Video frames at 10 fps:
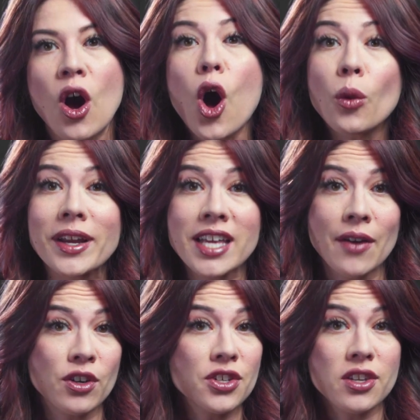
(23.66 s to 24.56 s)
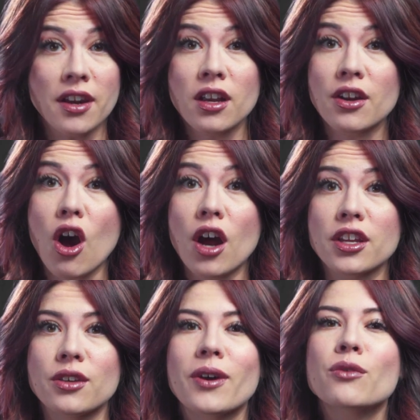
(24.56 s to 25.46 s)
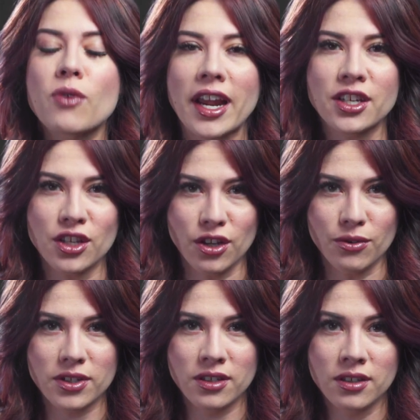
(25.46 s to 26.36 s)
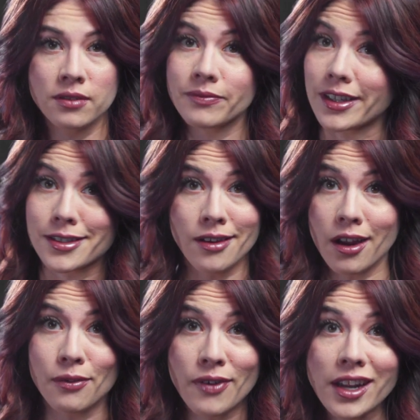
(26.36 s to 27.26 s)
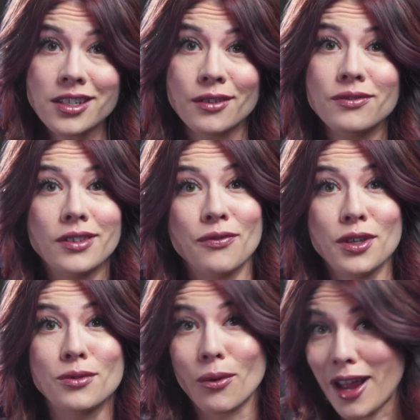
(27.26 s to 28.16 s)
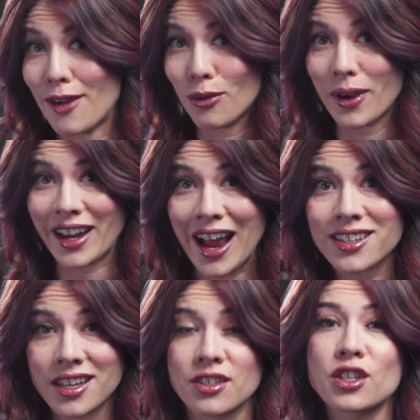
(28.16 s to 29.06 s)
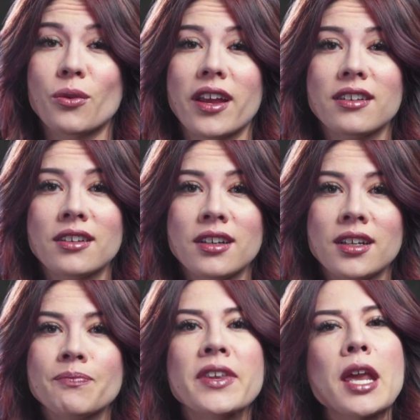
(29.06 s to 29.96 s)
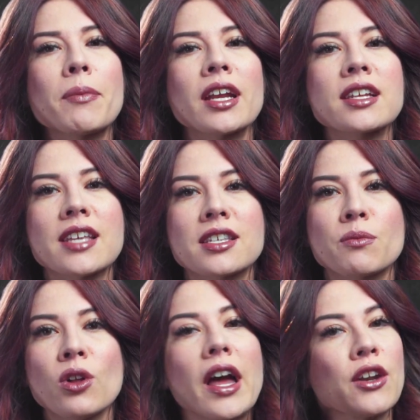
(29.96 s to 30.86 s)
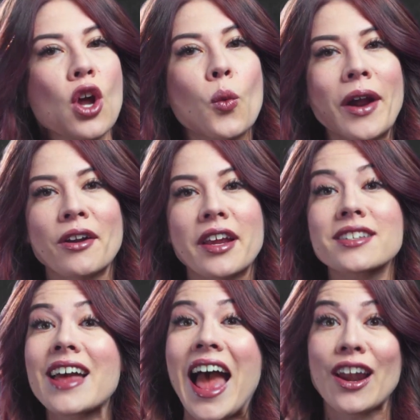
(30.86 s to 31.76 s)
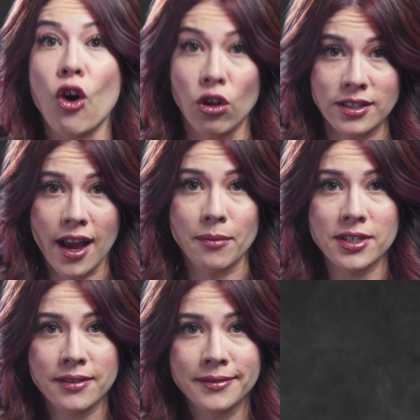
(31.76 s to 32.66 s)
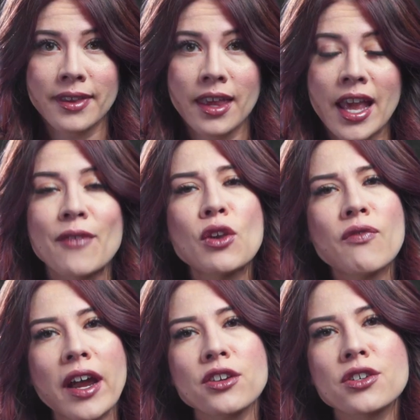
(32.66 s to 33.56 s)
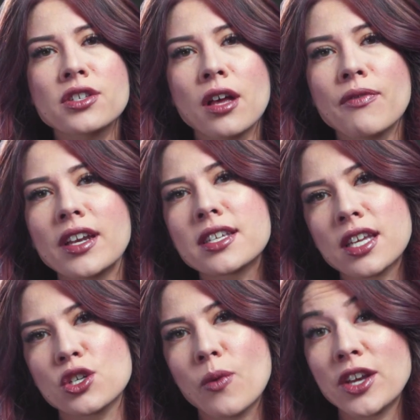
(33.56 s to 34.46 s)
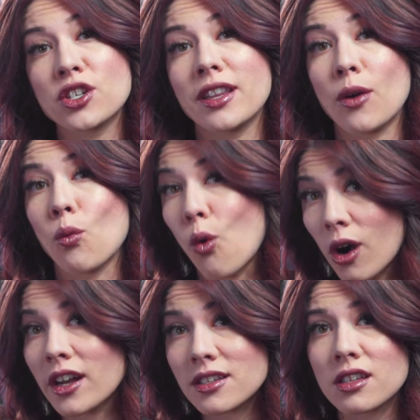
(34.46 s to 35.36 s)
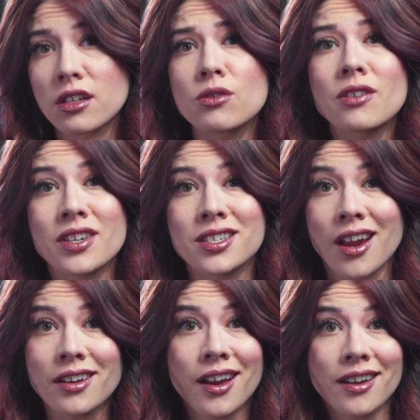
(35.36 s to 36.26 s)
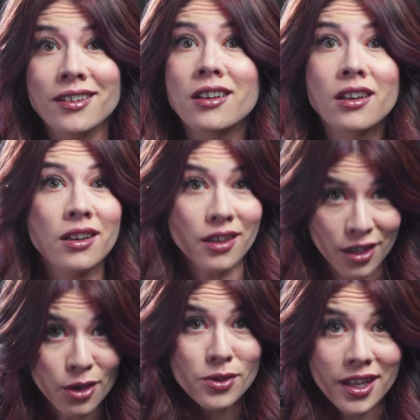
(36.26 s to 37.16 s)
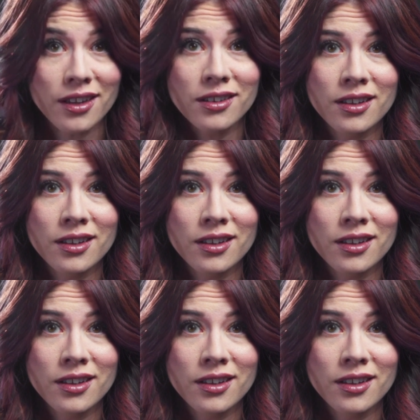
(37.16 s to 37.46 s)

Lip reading: Always have your stun gun on you and ready to use. It's not effective if you don't have quick access to it. Keep it accessible and know where it is at all times. If you find yourself in a situation that warrants the use of a stun gun, use it.